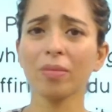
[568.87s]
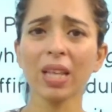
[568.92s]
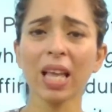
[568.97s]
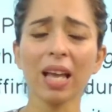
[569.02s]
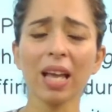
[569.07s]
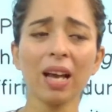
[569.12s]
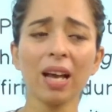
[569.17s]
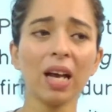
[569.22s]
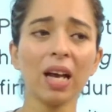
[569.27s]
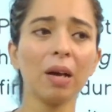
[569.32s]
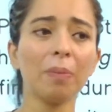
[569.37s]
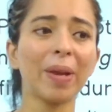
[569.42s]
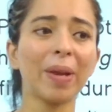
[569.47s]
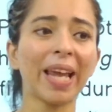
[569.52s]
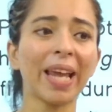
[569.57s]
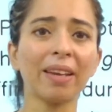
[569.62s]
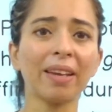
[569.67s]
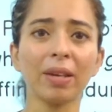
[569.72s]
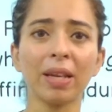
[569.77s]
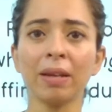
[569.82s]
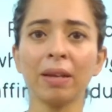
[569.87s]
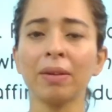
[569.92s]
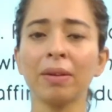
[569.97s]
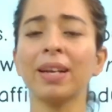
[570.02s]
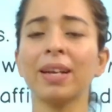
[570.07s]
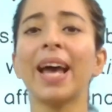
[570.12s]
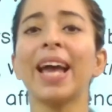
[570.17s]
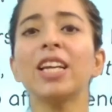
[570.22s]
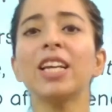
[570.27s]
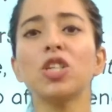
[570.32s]
like
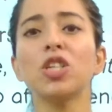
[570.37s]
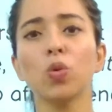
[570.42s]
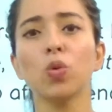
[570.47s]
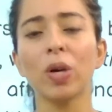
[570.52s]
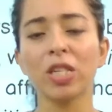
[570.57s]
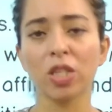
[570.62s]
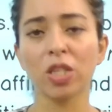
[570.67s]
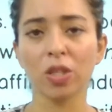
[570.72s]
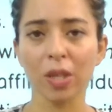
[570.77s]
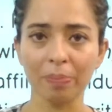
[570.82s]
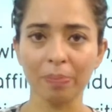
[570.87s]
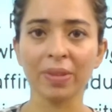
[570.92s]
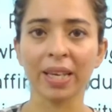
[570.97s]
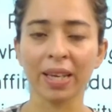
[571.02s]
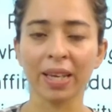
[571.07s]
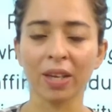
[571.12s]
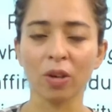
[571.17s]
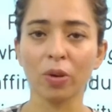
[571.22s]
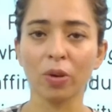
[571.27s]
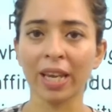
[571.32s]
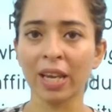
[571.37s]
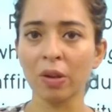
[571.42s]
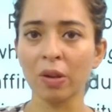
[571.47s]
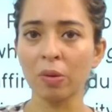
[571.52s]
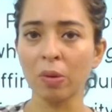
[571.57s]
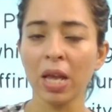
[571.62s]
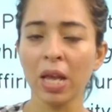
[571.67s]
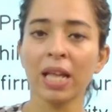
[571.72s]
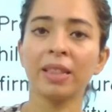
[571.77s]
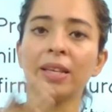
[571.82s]
inclined towards something.
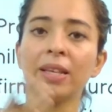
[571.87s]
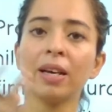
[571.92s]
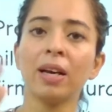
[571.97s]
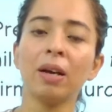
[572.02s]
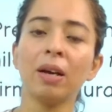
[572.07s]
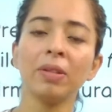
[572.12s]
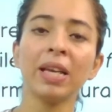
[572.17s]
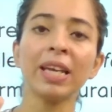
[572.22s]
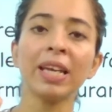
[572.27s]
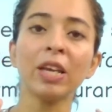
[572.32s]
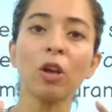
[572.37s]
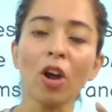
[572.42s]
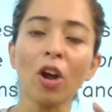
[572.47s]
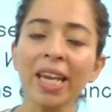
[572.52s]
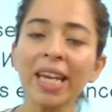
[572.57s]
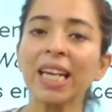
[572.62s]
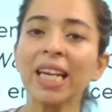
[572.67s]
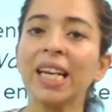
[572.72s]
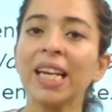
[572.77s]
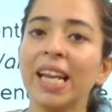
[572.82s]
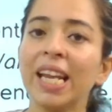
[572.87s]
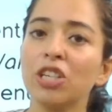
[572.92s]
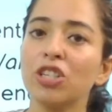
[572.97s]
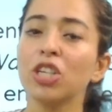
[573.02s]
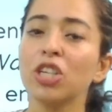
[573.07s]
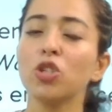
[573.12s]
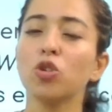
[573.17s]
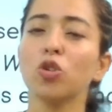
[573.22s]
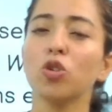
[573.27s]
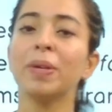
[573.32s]
Okay, your
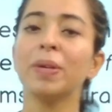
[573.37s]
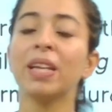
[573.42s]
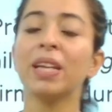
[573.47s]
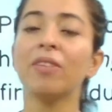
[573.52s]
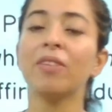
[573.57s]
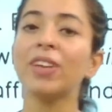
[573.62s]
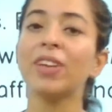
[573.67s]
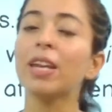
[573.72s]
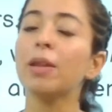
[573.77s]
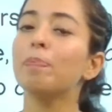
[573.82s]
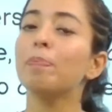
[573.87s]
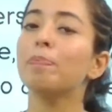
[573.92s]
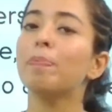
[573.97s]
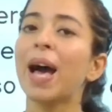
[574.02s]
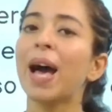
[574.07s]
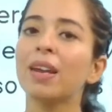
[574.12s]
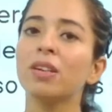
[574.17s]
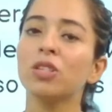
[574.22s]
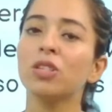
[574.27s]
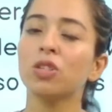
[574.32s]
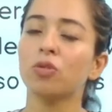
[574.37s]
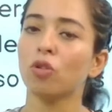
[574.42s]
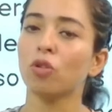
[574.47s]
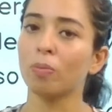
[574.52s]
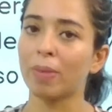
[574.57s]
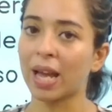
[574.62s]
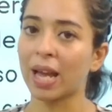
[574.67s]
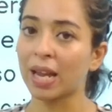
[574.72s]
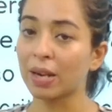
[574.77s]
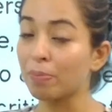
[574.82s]
inclination should be in a very balanced
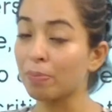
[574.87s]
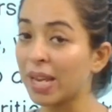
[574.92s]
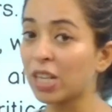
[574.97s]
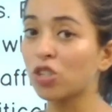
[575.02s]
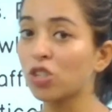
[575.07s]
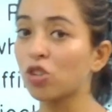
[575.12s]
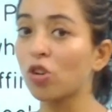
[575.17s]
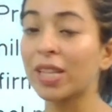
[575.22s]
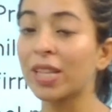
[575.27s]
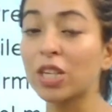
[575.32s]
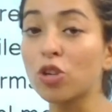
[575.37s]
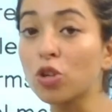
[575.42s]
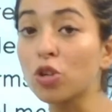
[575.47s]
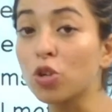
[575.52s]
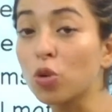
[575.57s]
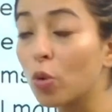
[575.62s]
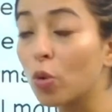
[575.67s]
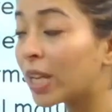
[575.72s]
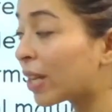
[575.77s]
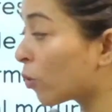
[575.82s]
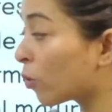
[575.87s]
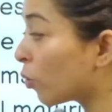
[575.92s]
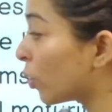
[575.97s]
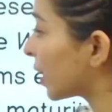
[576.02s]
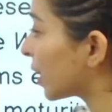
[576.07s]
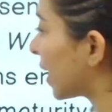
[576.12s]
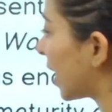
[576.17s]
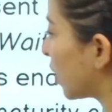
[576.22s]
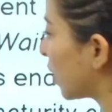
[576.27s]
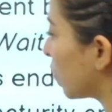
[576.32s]
format. Make sure that you're going ahead